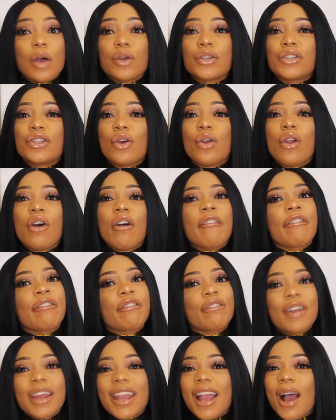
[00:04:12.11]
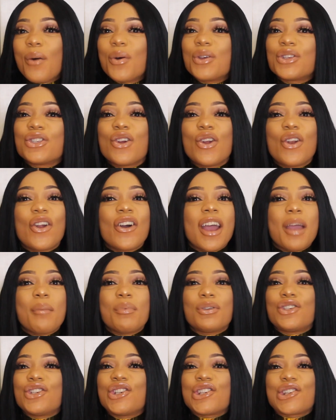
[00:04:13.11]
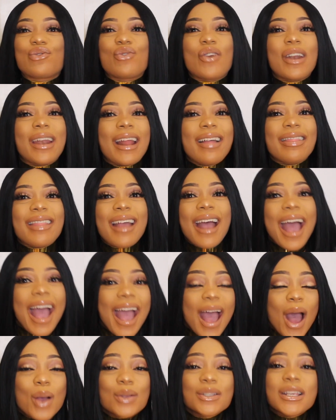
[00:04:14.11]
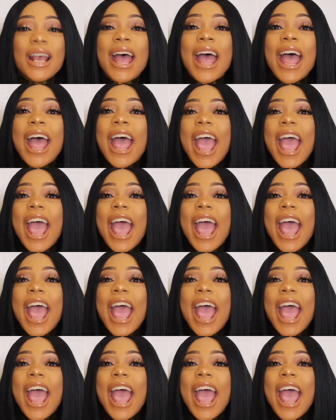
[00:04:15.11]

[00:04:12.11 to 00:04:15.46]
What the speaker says: I was no longer free. I was no longer able to just run out the house.